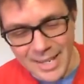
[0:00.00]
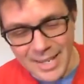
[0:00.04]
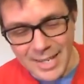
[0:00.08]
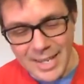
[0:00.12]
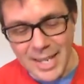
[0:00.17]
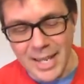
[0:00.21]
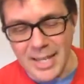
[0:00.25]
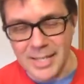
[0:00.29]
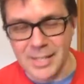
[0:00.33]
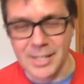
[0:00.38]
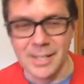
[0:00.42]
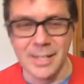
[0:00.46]

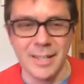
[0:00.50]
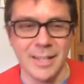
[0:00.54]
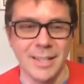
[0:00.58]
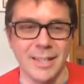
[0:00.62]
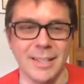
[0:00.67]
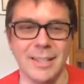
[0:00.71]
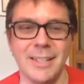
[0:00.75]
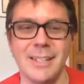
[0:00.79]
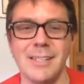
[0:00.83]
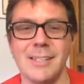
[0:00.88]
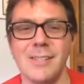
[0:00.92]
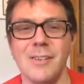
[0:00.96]
Yes,
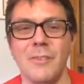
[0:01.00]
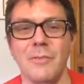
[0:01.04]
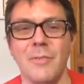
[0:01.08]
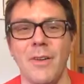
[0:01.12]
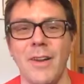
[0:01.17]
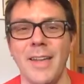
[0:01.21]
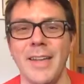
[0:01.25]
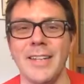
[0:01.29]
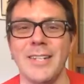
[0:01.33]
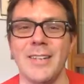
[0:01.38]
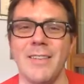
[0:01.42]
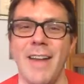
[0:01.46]
this is not
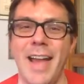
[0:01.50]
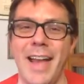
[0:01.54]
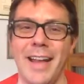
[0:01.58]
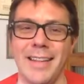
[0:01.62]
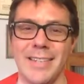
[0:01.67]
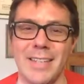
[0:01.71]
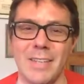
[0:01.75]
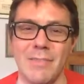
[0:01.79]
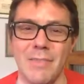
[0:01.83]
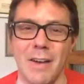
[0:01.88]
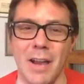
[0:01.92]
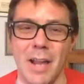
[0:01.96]
very
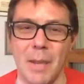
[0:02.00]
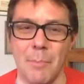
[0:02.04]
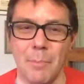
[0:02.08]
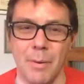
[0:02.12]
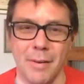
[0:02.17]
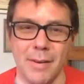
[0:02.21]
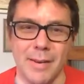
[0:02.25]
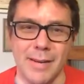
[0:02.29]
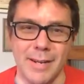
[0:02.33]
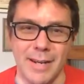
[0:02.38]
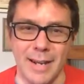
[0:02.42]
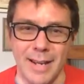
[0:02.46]
interactive, I
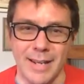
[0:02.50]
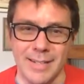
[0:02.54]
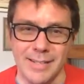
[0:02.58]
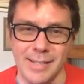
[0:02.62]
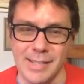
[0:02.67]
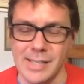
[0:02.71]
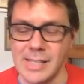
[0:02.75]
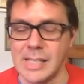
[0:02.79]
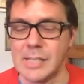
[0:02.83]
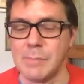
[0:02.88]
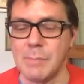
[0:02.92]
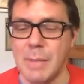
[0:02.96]
apologise,
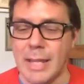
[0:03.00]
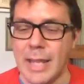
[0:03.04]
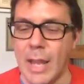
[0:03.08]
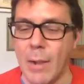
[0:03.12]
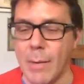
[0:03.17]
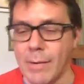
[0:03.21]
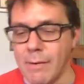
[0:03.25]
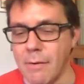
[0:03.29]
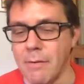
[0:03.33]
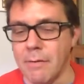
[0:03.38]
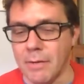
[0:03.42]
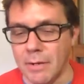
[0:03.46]
it's just me
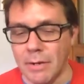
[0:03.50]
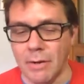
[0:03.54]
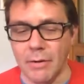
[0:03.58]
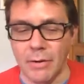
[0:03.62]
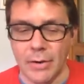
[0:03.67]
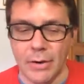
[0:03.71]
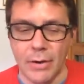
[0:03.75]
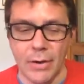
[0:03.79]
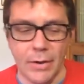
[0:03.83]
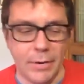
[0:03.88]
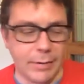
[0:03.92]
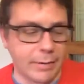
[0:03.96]
going on and on
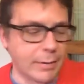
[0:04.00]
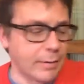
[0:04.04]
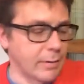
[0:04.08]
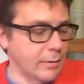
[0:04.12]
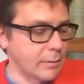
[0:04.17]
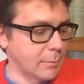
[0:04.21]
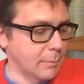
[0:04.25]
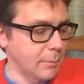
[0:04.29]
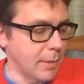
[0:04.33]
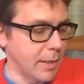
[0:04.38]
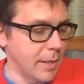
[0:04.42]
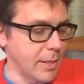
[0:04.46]
and on.
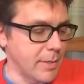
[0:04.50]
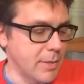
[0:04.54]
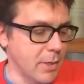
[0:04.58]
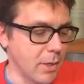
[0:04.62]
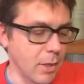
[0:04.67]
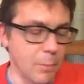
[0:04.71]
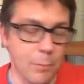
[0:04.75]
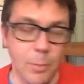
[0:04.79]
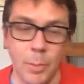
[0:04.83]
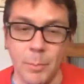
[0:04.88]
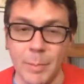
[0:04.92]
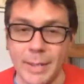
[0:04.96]
But as you
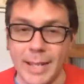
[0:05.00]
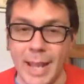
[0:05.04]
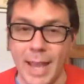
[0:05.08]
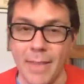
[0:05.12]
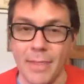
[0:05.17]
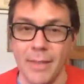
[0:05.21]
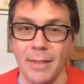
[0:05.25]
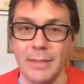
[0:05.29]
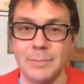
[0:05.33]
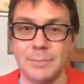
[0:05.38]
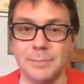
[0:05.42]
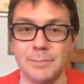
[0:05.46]
can probably
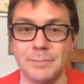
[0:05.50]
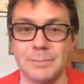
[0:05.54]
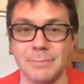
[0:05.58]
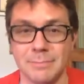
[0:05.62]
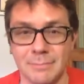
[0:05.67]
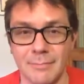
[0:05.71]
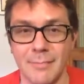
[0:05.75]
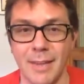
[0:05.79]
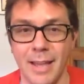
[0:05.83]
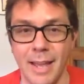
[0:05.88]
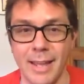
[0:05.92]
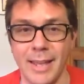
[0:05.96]
gather,
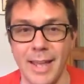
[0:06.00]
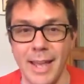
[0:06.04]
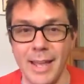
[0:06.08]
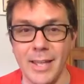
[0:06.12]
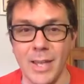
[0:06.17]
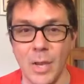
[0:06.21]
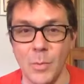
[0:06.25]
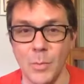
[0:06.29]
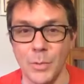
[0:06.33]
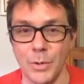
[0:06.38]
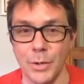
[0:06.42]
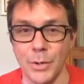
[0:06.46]
I can
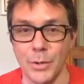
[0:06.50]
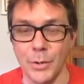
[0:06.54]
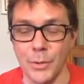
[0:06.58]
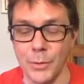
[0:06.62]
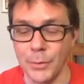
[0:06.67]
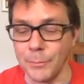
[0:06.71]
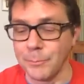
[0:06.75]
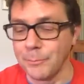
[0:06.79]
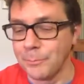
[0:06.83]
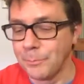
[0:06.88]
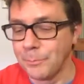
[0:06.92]
go on and on.